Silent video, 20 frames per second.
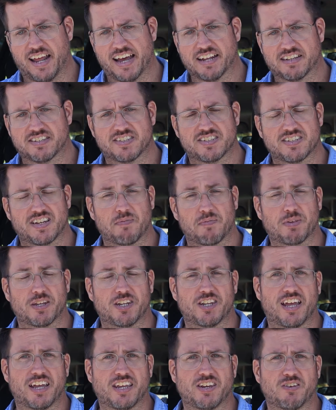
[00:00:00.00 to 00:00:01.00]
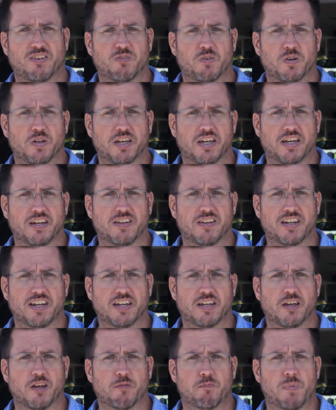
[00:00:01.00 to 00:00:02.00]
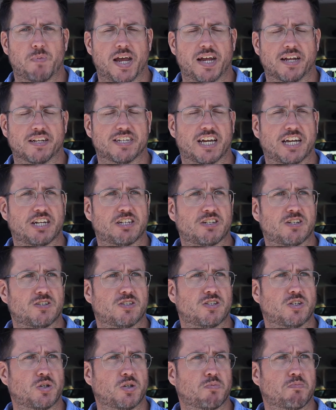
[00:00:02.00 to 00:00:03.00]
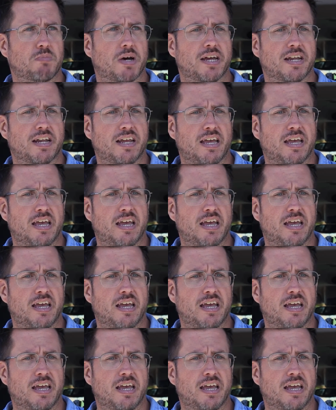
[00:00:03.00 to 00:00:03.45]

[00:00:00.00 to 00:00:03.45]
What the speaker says: that's something that you really need to pay attention to. But